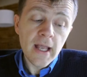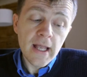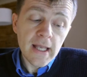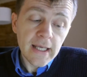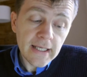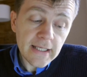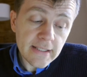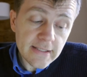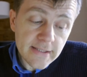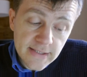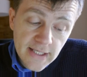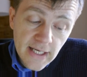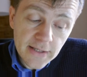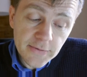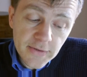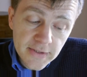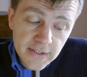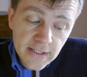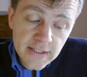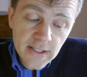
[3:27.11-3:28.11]
He said
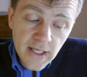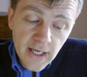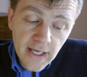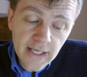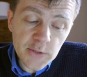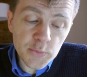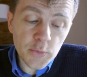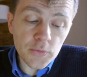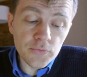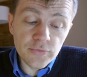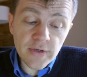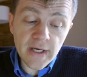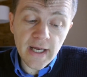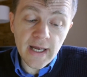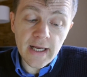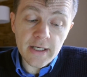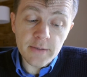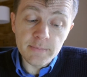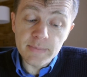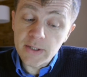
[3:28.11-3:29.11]
that his eyes were
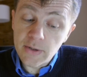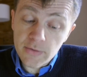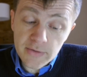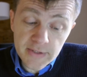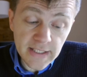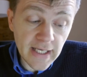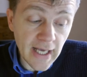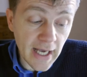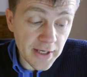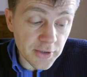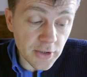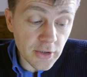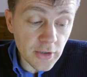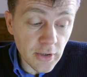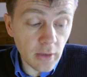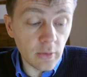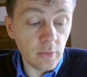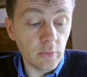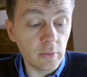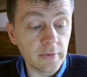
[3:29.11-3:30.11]
red because he had a
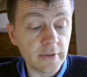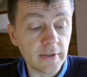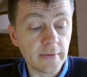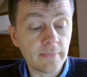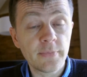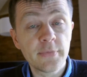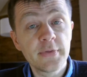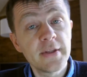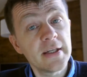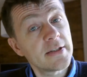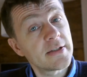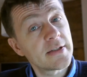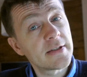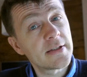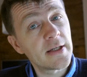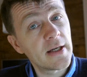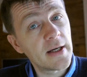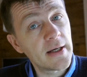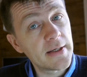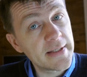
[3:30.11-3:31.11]
cold. This
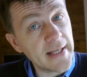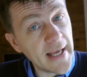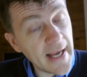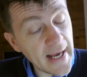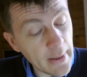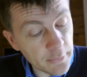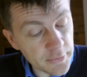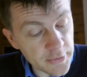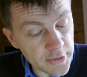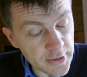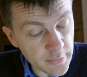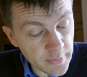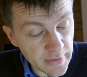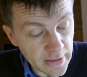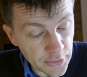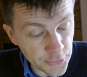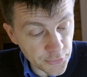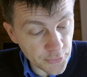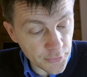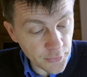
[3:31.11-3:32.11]
turned out to be
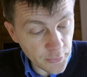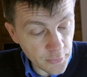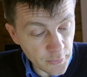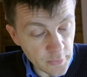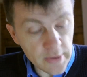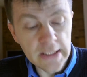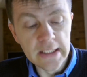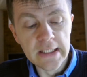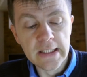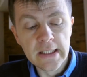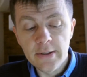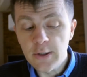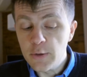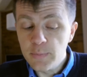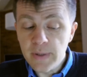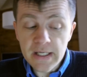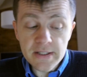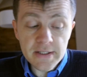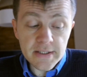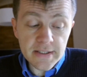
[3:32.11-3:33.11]
true, though
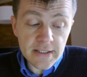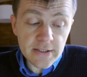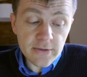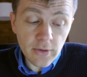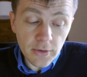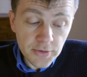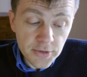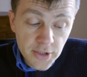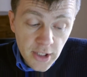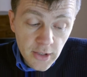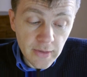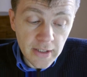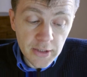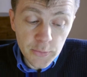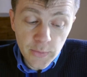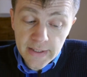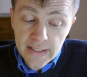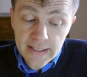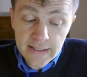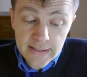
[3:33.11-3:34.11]
Peter did not know it
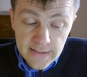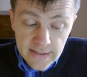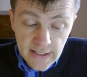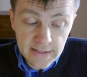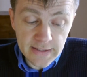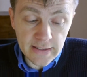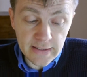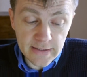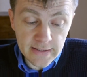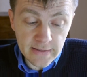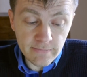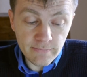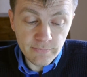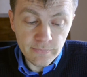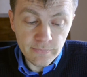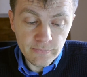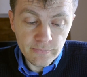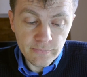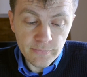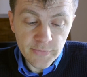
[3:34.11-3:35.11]
when he said it.
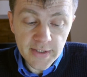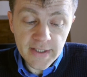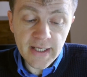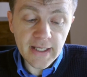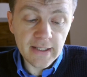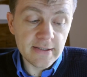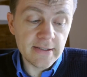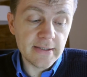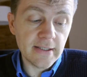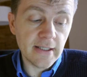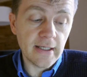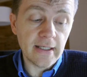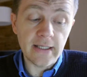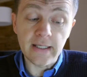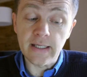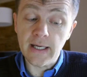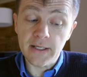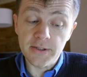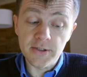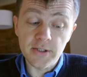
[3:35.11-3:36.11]
The next day he
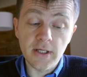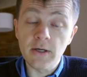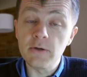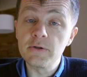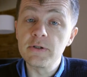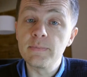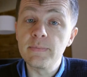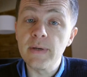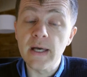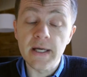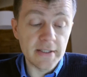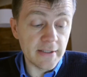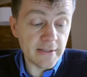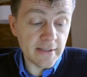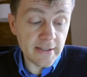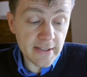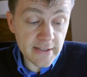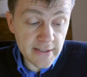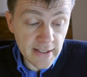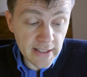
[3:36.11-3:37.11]
had to go to bed and
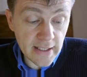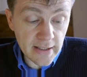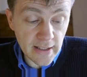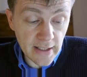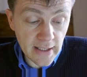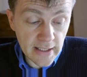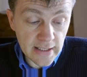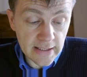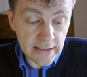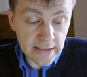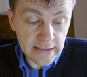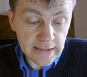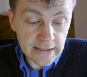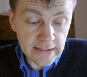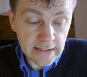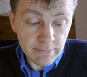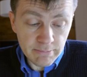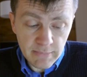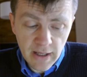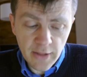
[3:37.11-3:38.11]
stay there.
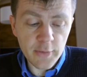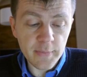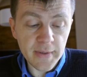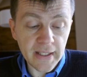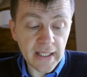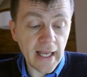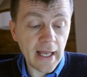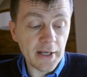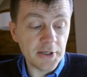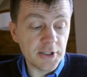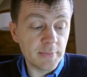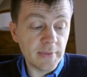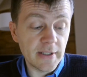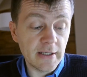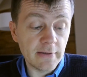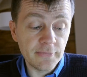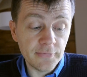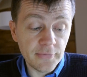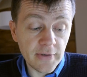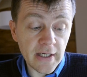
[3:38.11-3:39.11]
Mother began to be
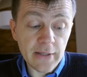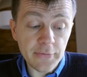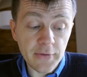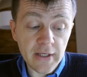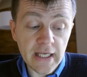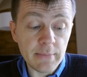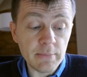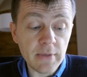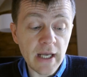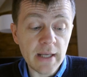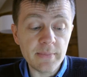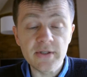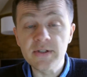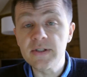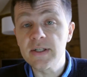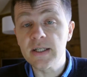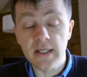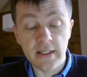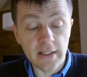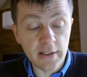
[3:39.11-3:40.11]
afraid that he might be
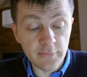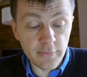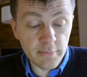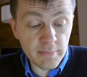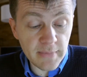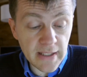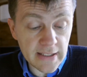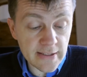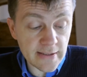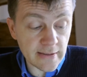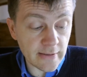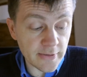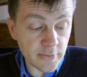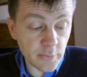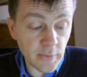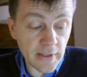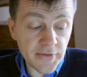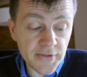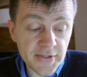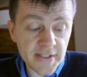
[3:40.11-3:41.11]
sickening for measles,
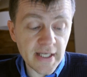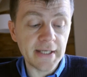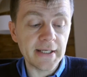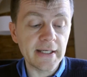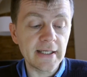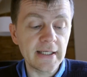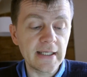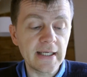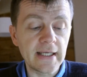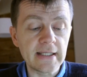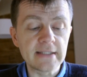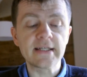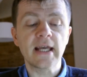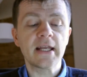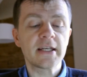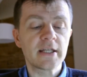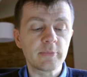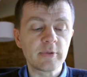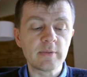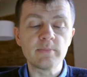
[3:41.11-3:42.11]
when suddenly he
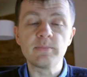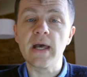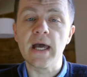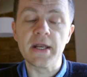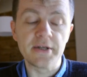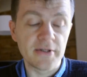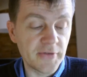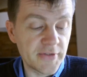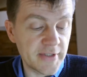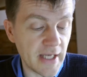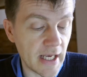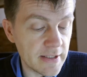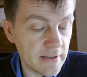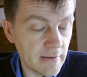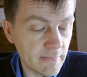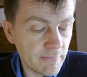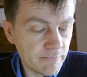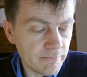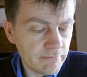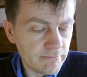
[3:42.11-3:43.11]
sat up in bed and said,
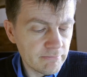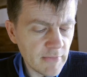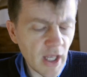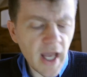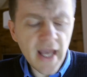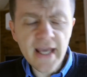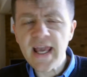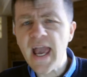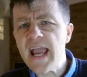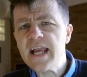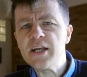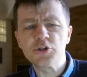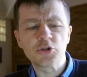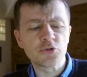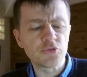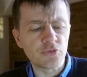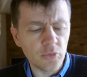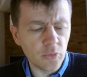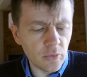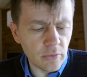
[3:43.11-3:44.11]
"I hate
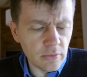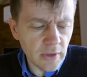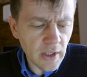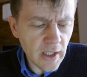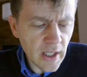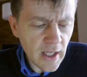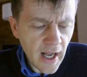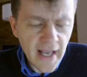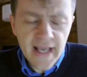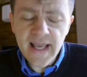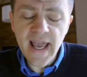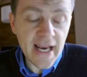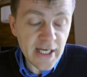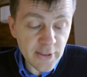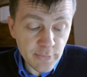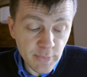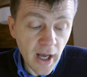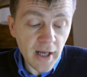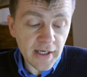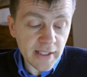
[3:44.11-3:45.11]
gruel, I
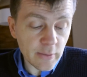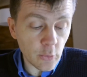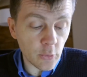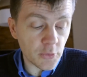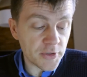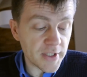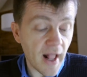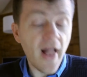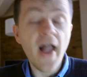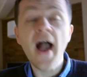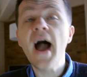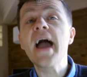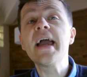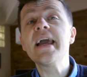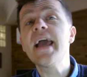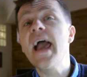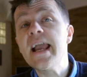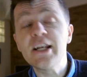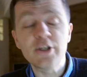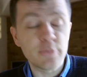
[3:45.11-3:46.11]
hate barley water, I
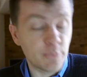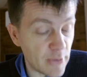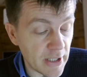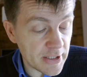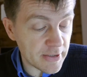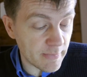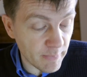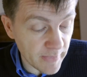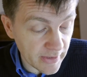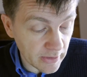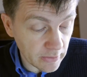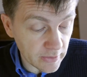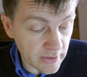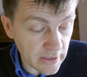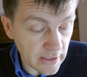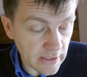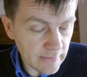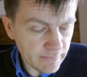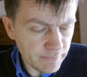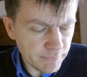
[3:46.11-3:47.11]
hate bread and milk.
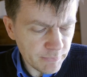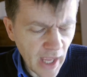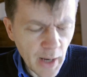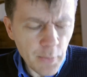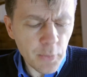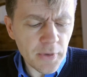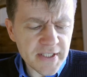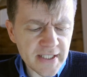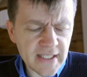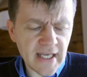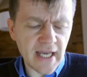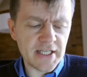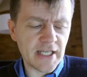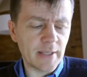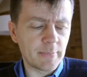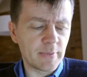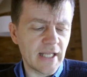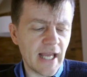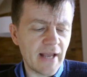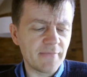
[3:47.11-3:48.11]
I want to get
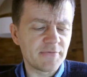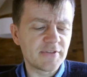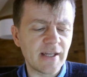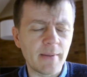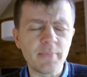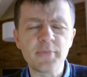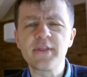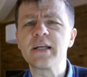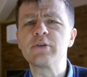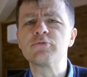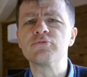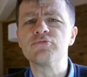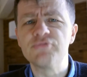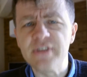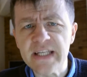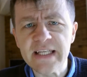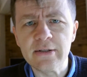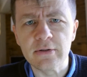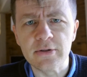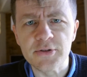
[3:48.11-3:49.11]
up and have something
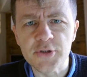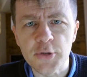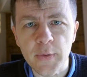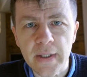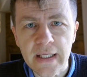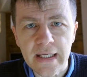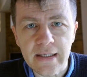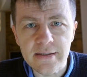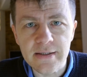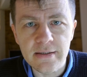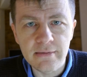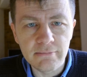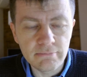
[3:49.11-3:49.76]
real to eat."